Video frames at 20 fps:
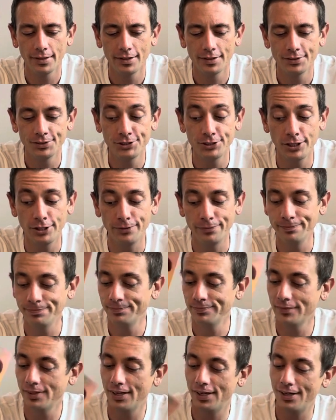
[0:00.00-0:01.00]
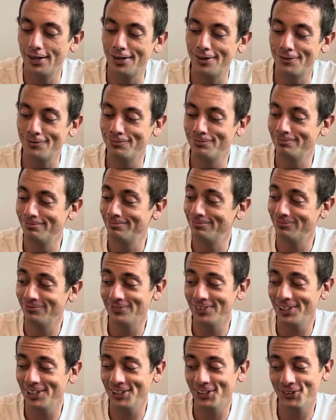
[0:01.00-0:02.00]
So,
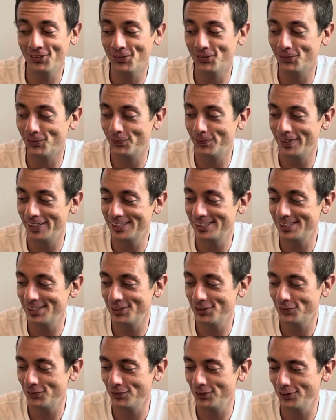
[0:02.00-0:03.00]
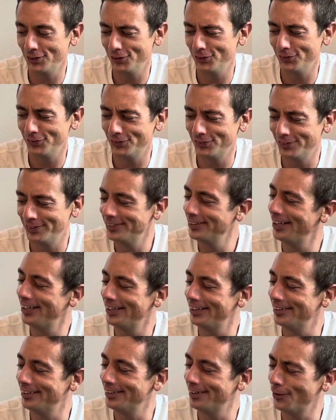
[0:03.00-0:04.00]
very cool message for you.
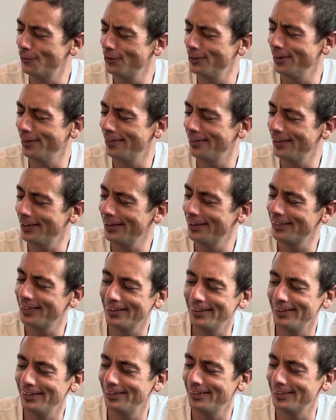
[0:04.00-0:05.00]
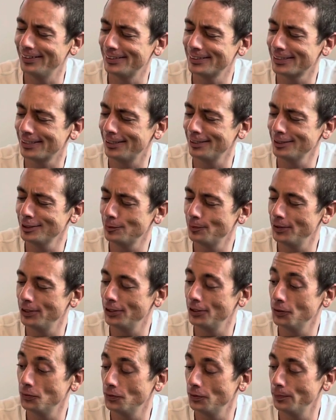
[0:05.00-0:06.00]
And I wouldn't think that the skunk
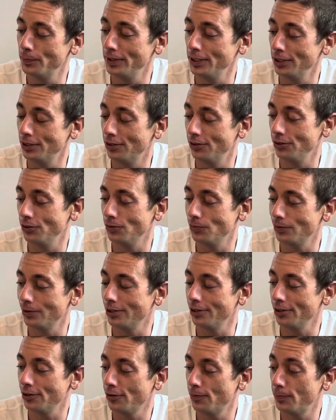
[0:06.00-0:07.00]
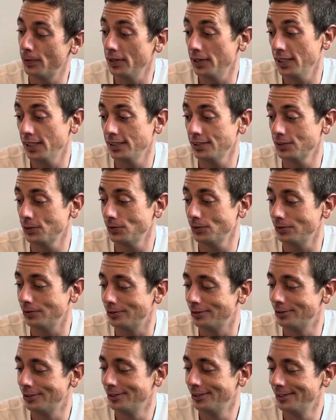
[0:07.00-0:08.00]
spirit would be know your worth, but that's
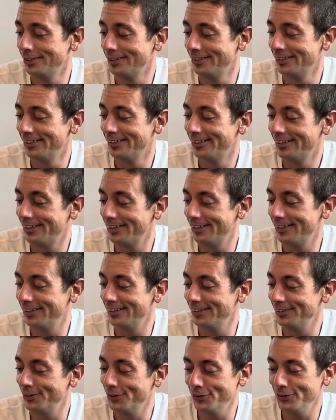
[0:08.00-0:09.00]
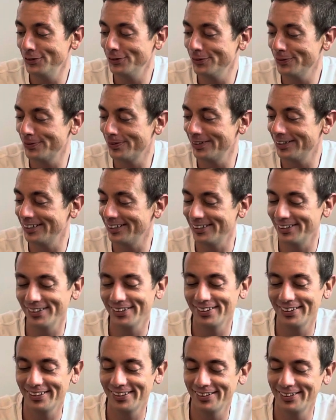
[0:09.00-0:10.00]
cool. Know your
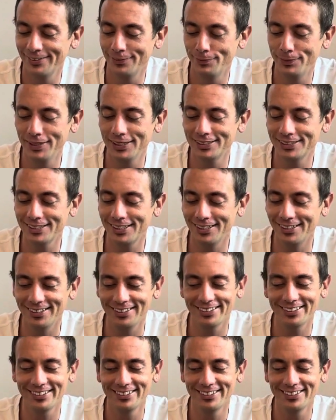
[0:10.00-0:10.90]
worth. Be a skunk.